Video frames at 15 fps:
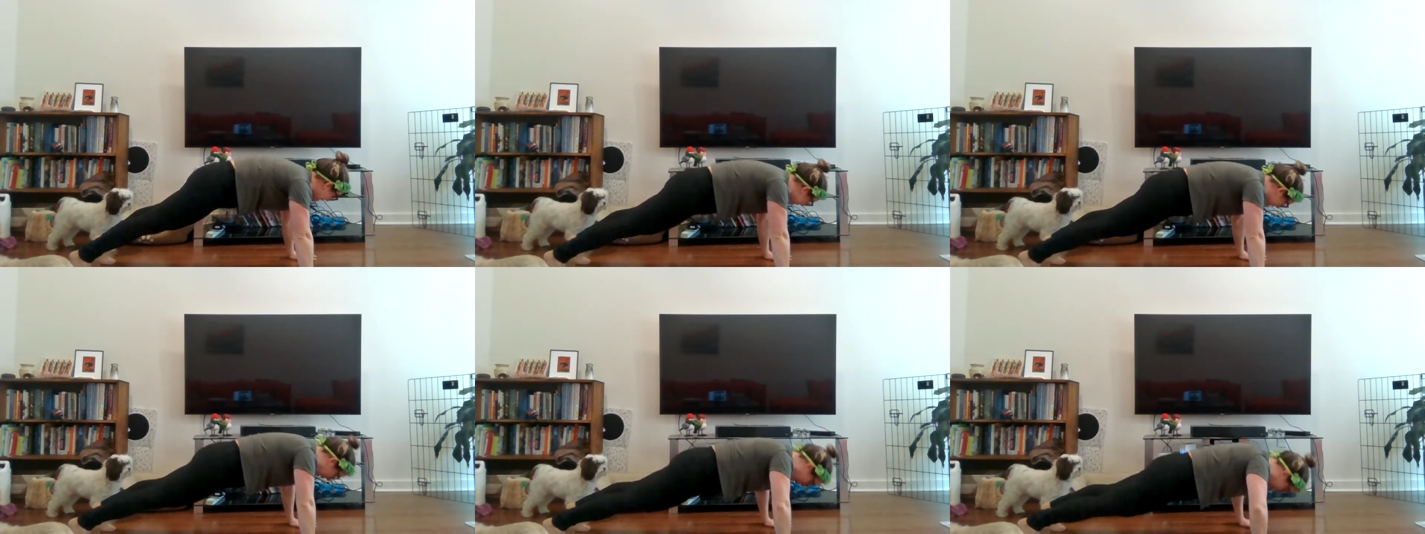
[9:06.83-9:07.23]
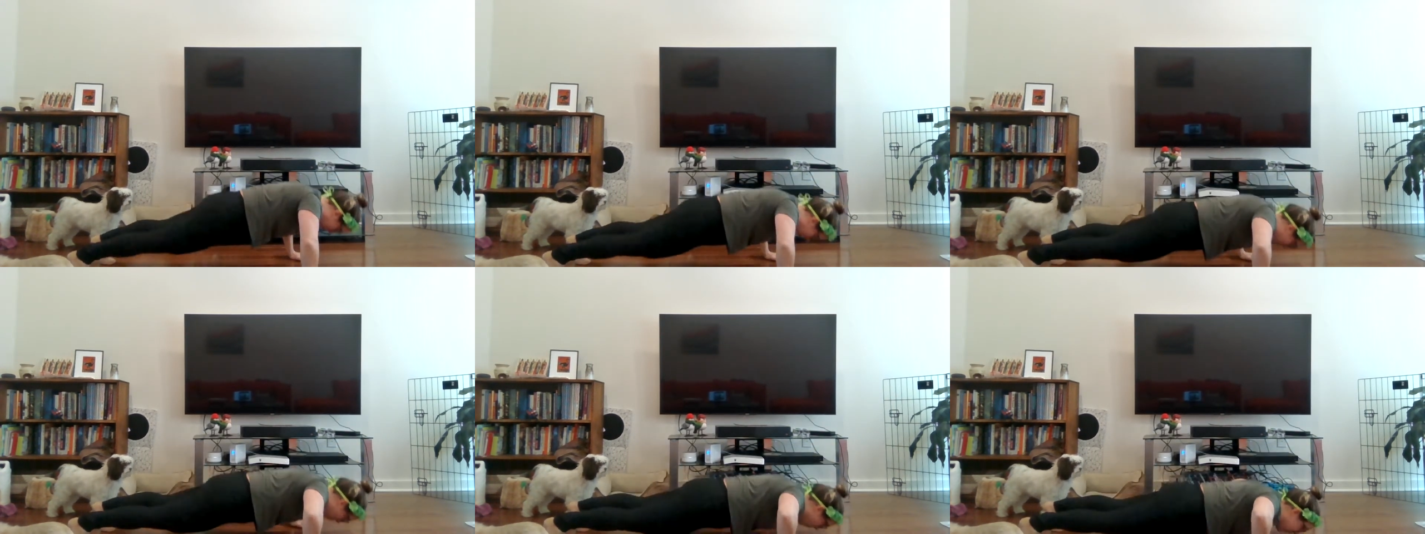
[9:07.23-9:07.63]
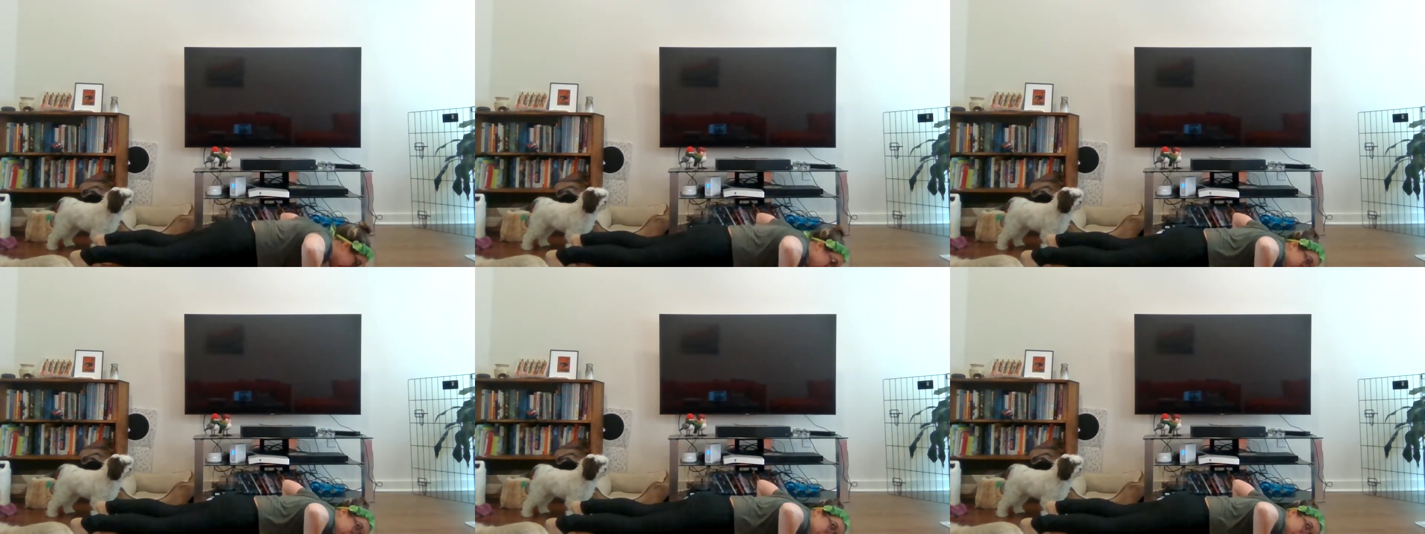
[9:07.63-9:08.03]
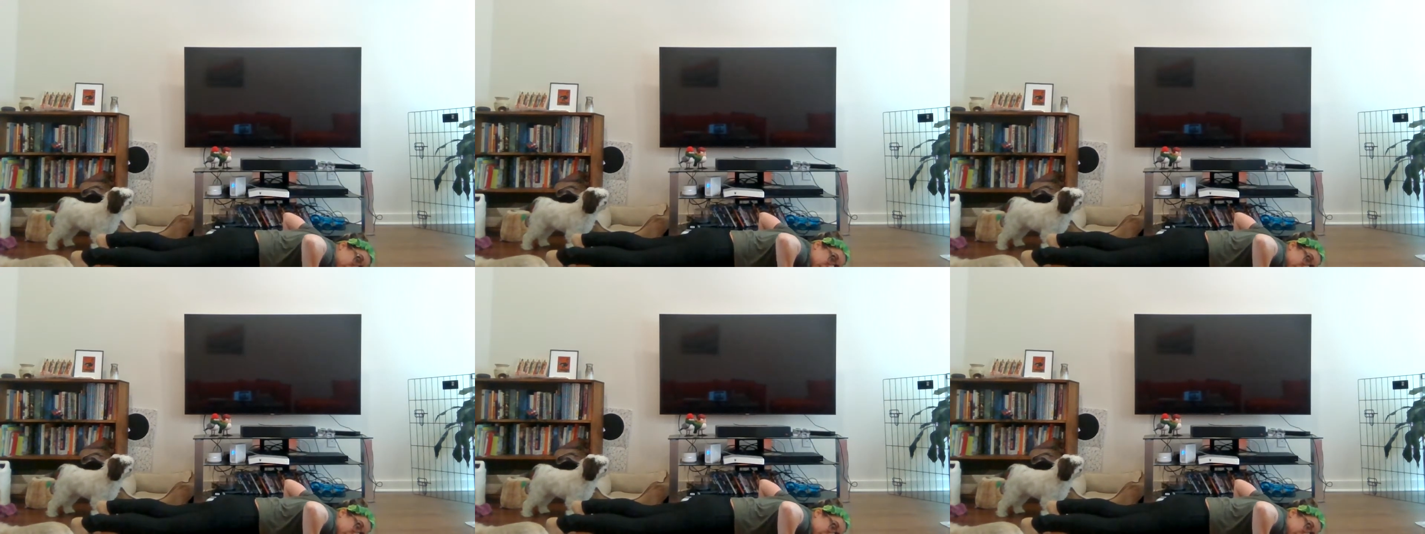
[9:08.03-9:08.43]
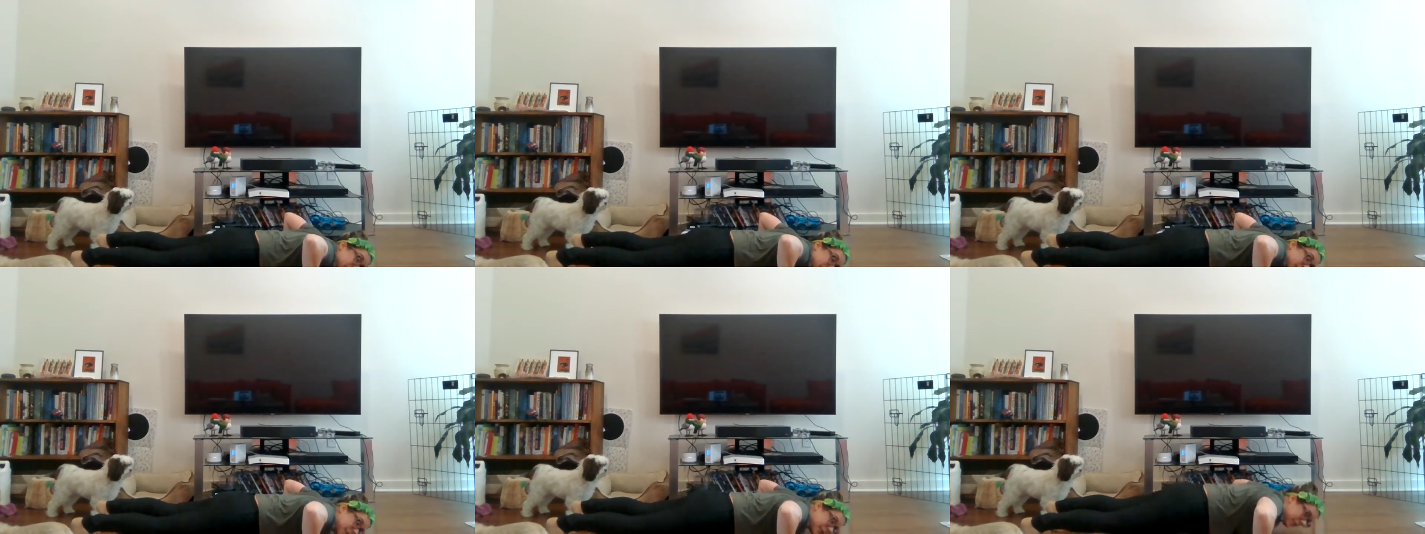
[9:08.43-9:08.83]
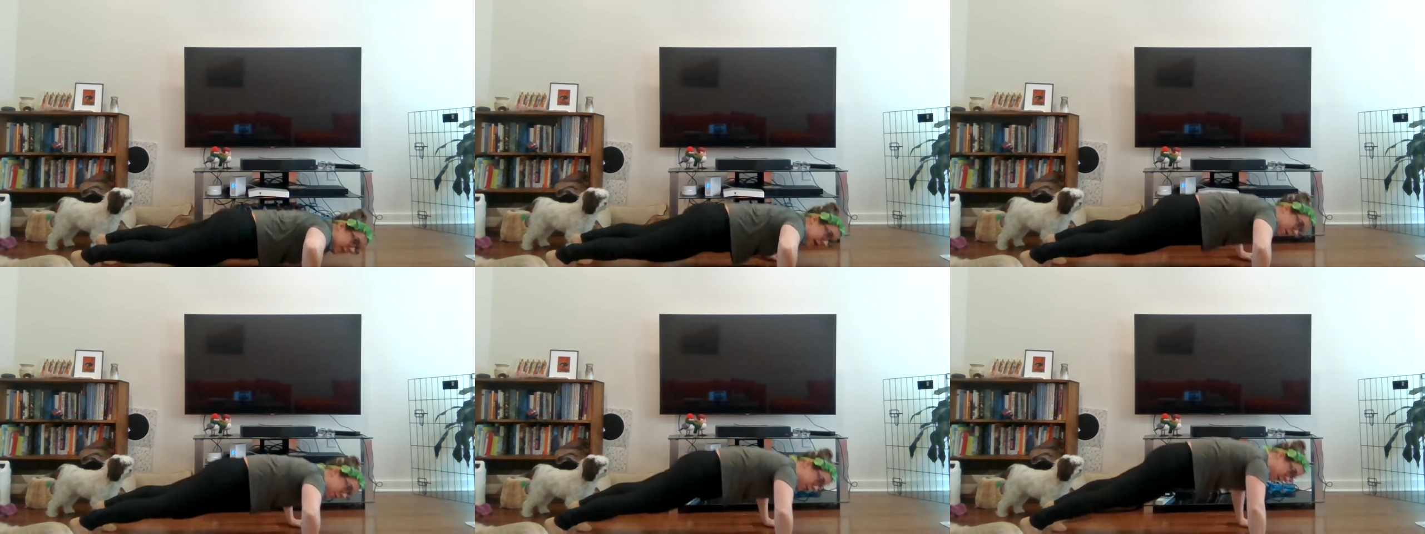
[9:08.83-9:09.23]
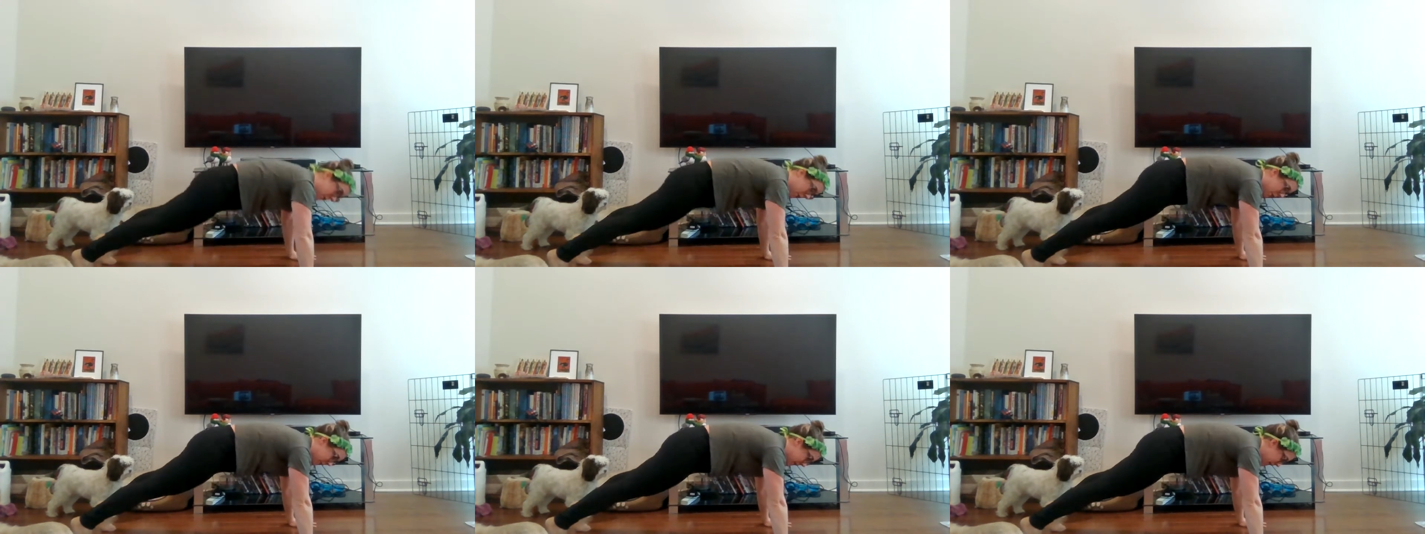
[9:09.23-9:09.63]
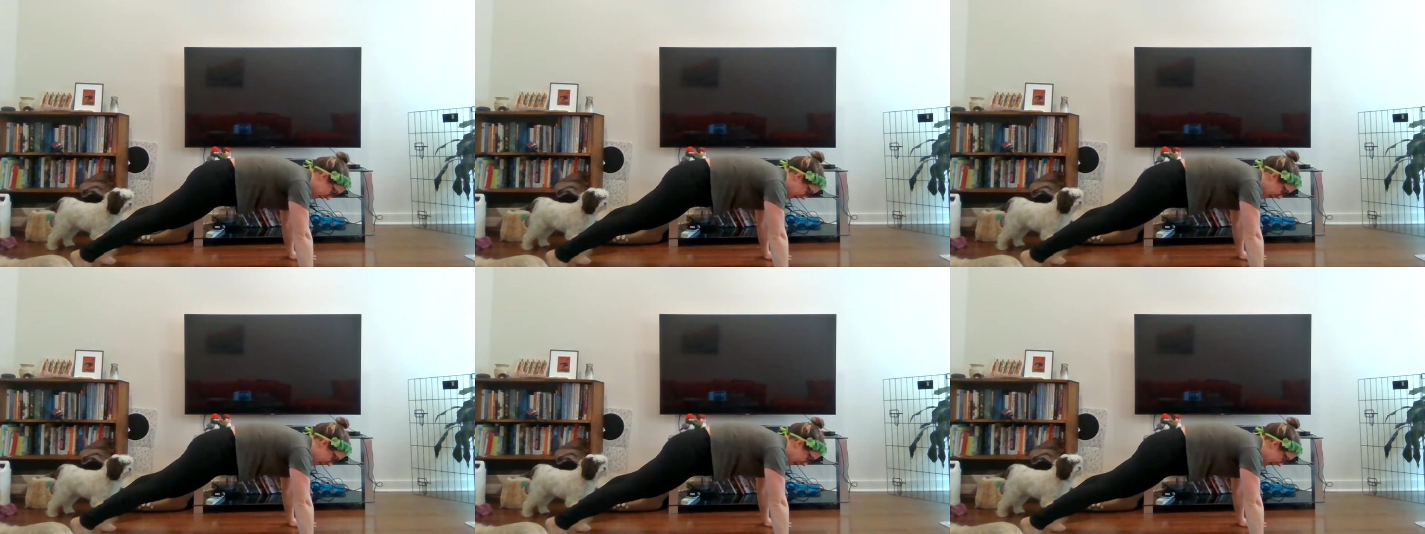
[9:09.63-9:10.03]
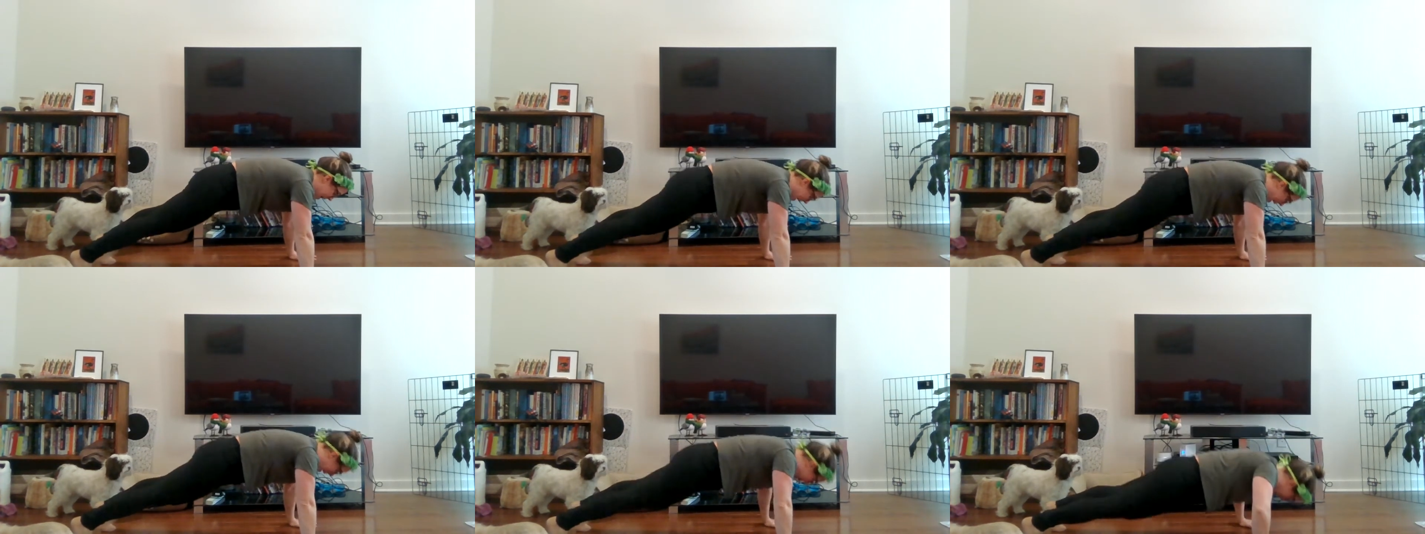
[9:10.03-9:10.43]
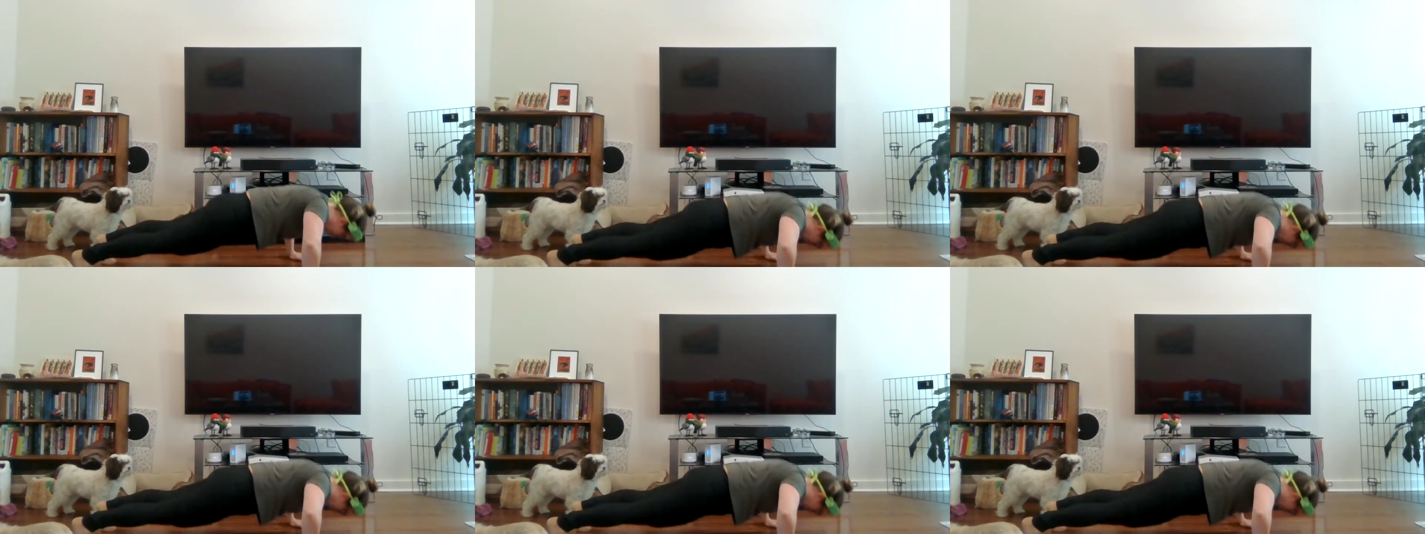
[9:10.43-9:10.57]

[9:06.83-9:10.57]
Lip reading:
Nobody's mouth can be seen.